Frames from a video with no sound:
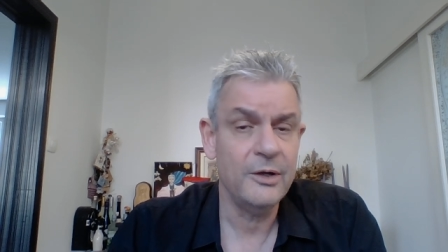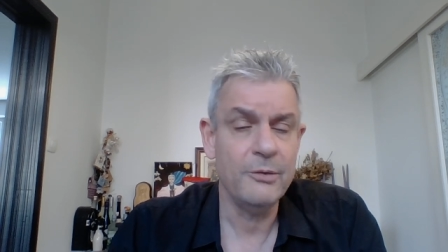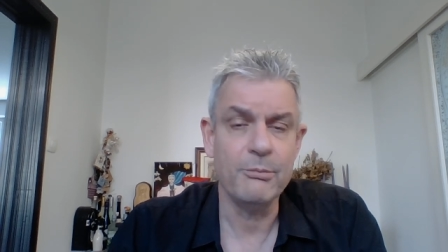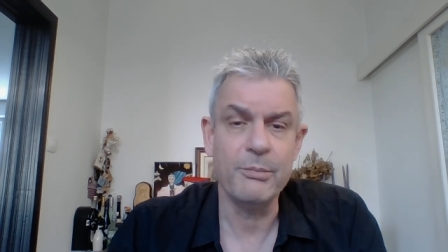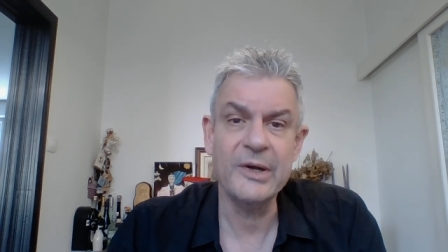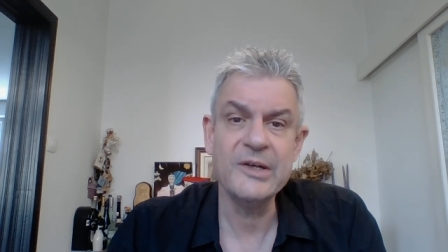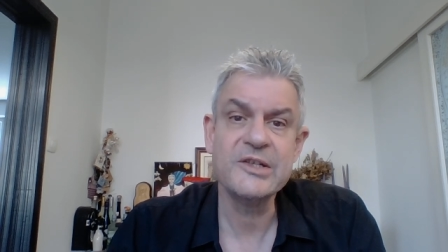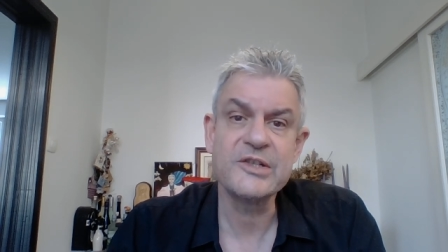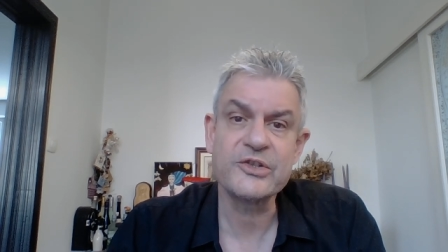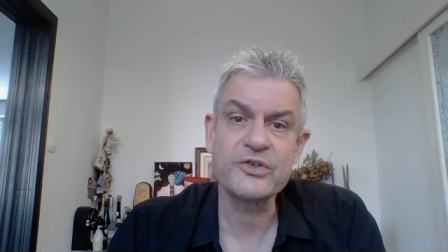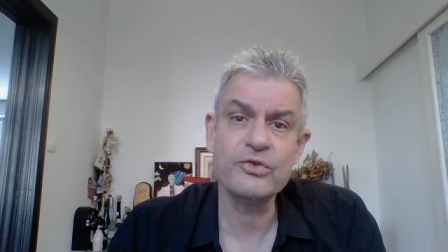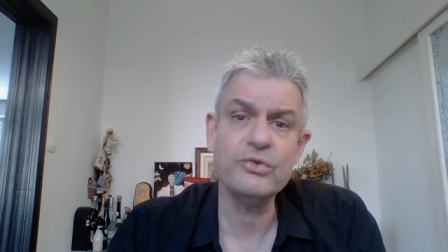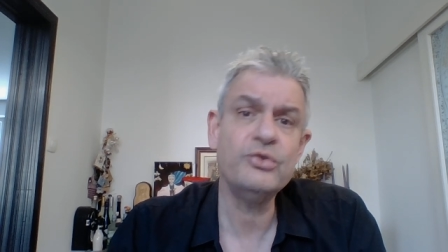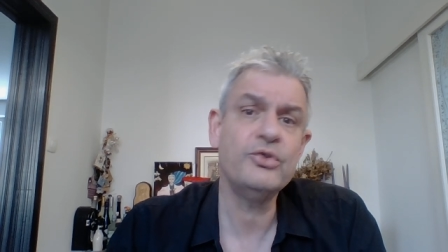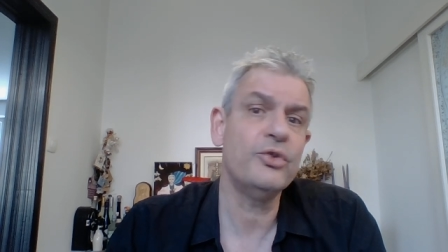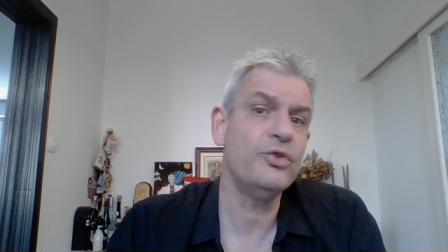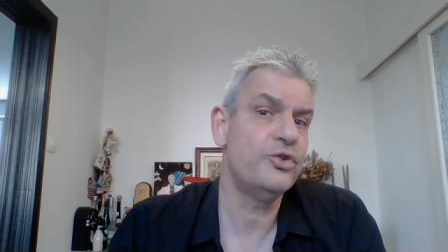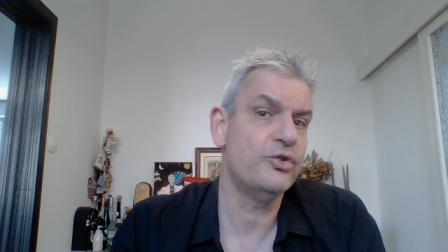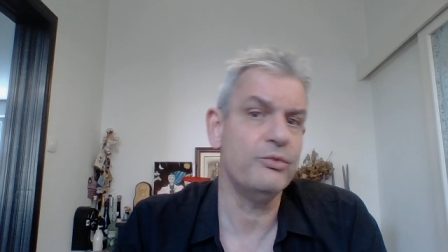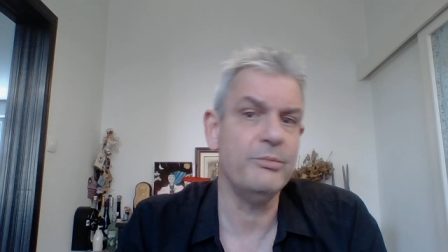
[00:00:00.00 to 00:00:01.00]
by
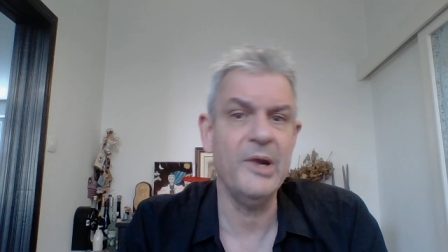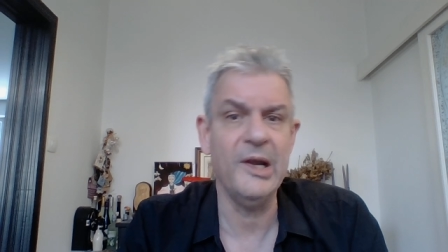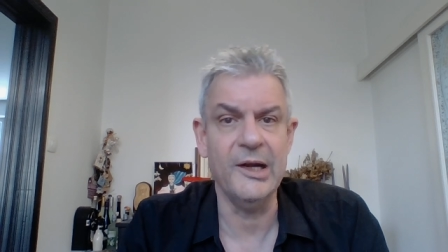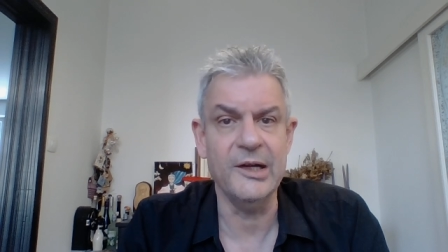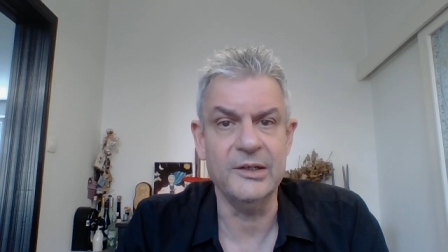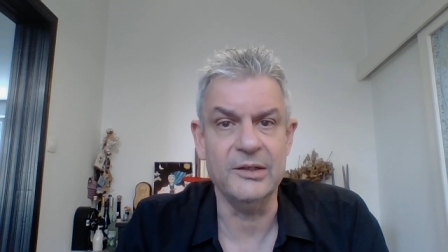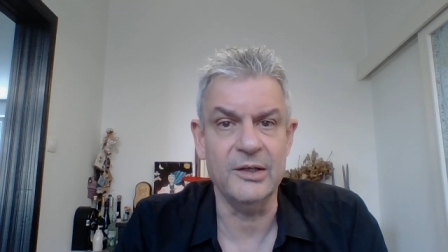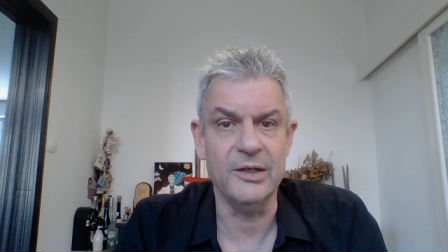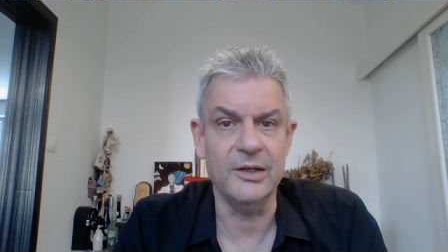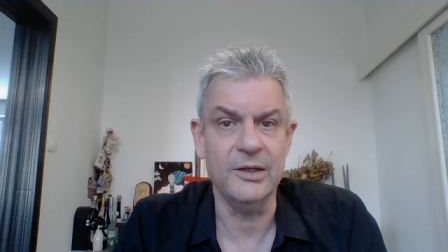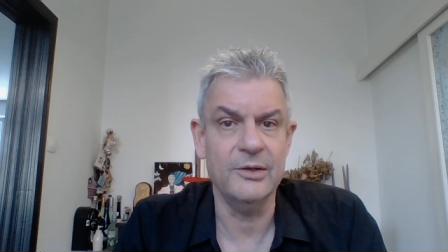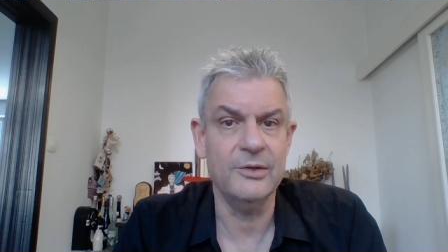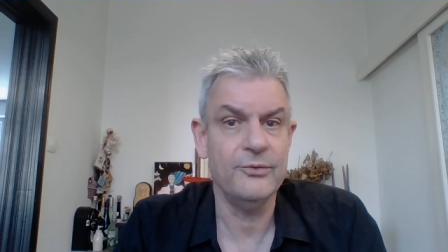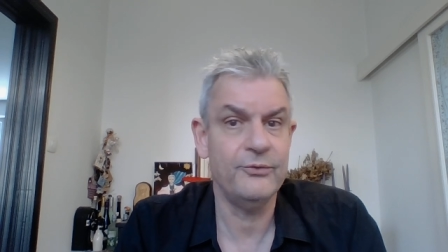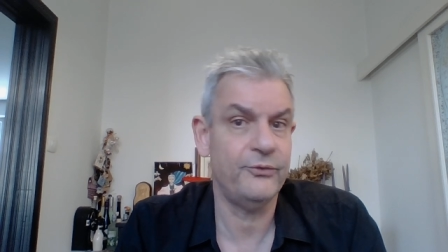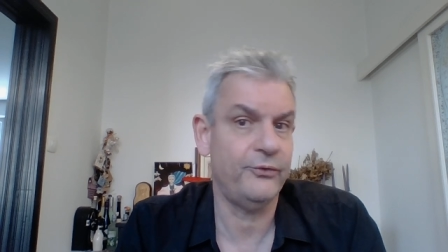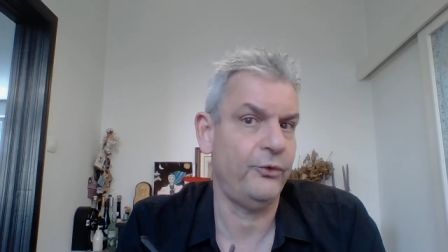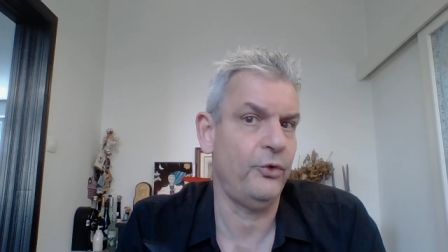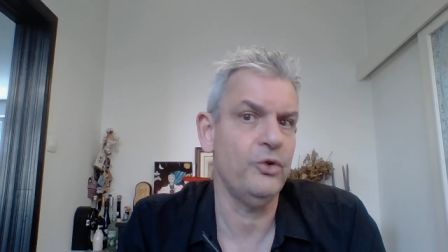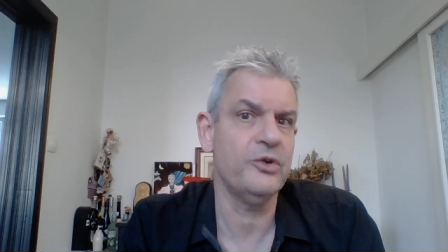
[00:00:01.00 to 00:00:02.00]
pseudo-humility,
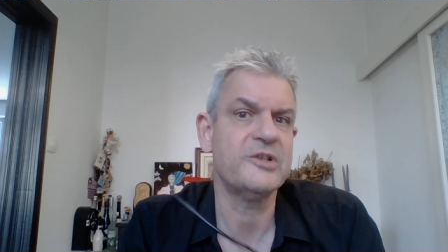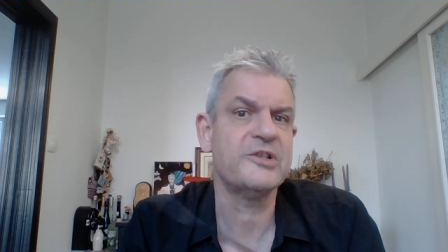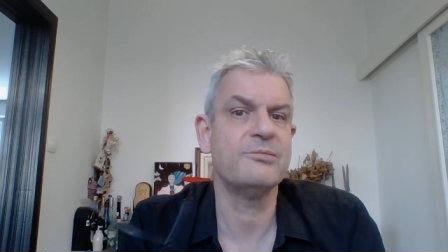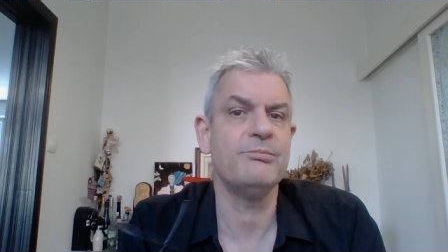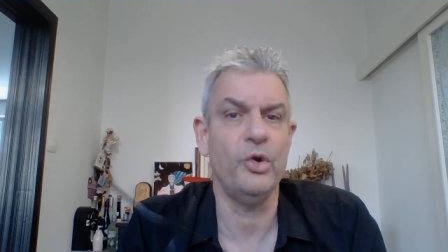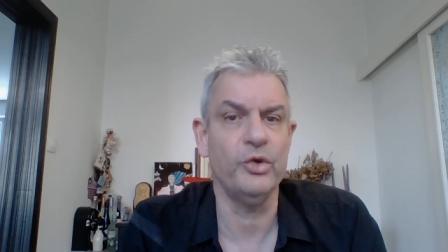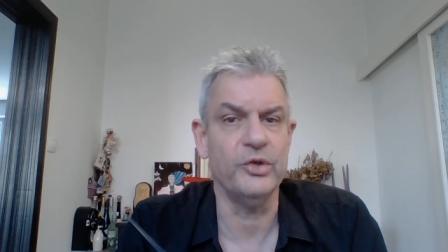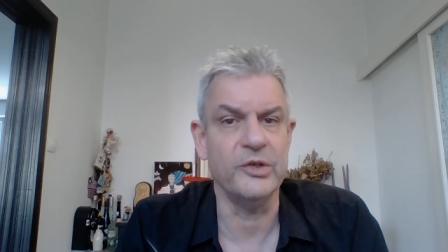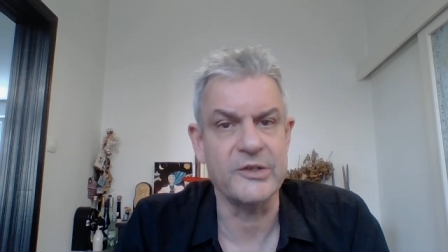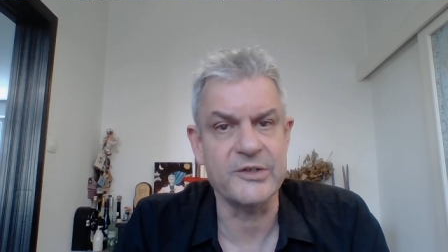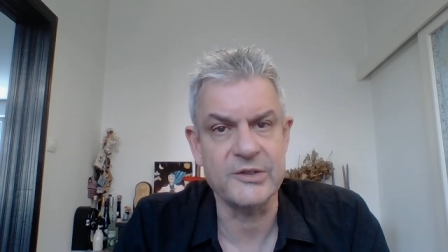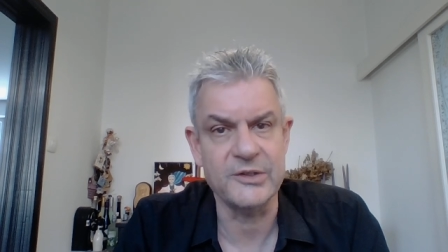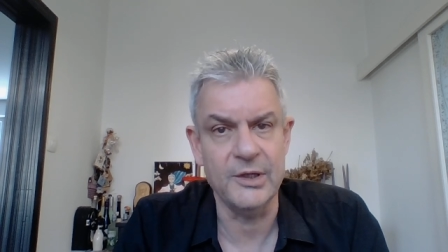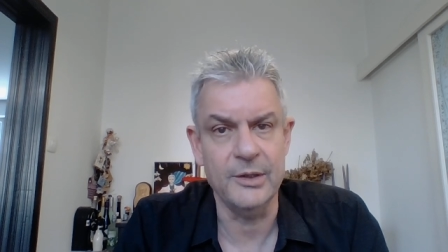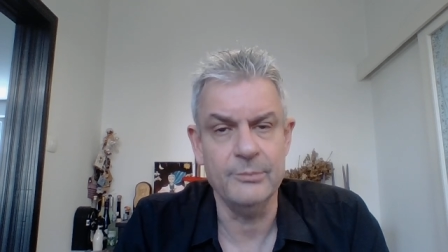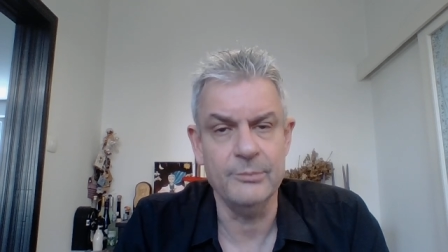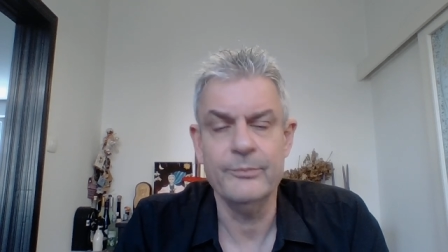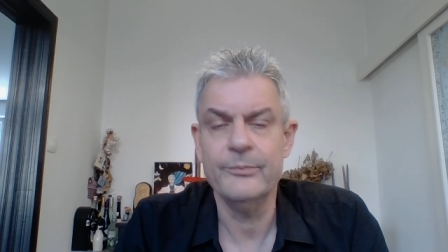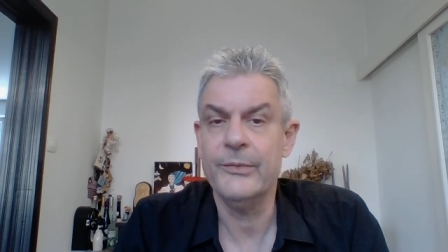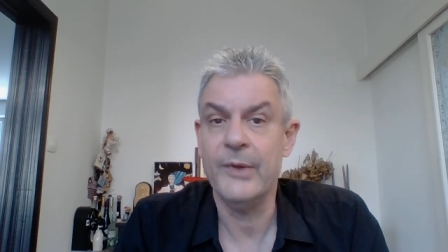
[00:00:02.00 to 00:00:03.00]
false
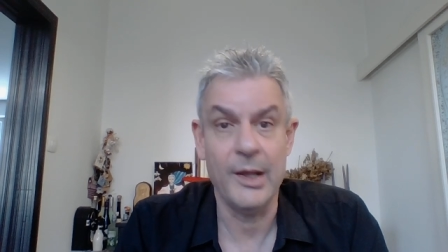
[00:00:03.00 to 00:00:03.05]
modesty.